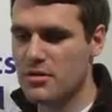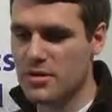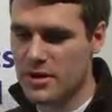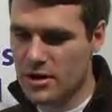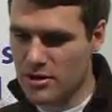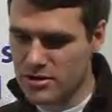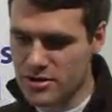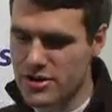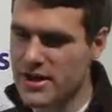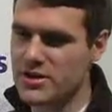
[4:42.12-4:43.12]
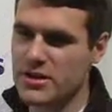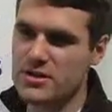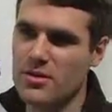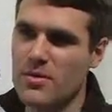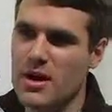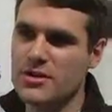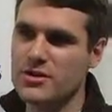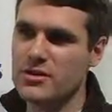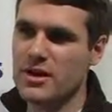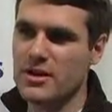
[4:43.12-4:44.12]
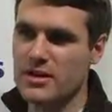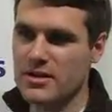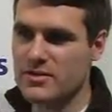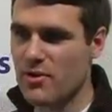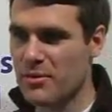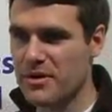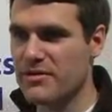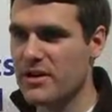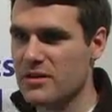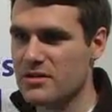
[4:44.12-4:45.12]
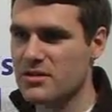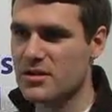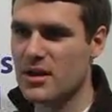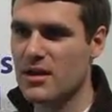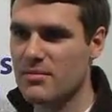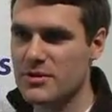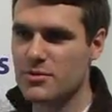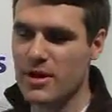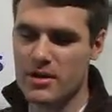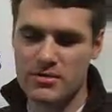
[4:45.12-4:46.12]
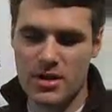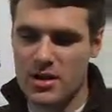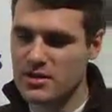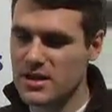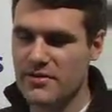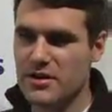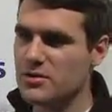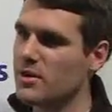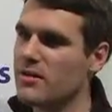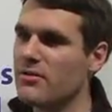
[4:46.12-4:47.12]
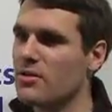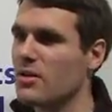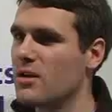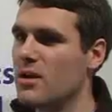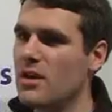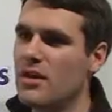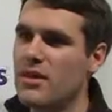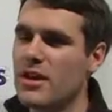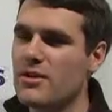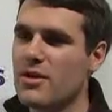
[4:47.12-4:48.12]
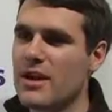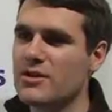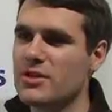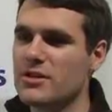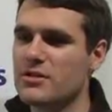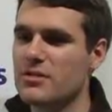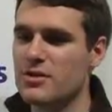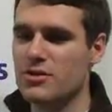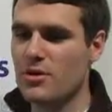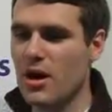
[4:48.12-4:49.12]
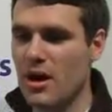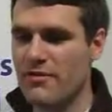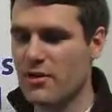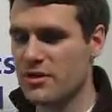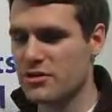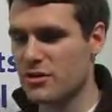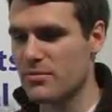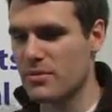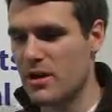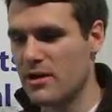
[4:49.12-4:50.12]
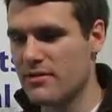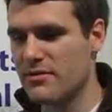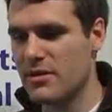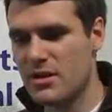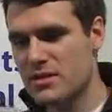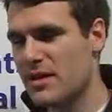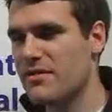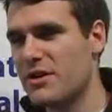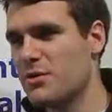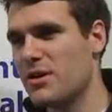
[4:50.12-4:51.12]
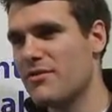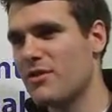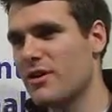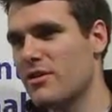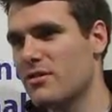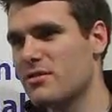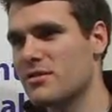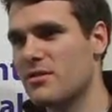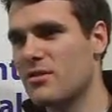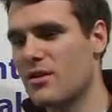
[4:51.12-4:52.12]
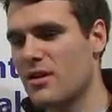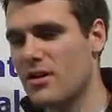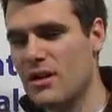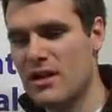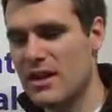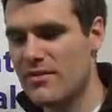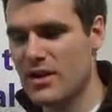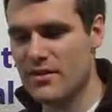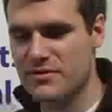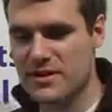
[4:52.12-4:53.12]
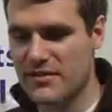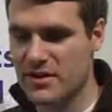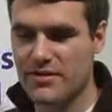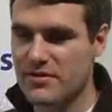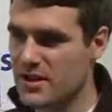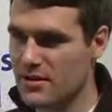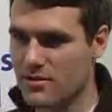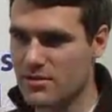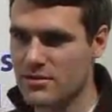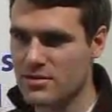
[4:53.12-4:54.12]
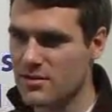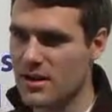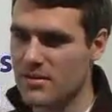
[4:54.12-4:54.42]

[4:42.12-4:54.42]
the girls are changing so much in these formative years between 7 and 24 that you can't just do a focus group of 7 to 24-year-olds or even of 7 to 15-year-olds.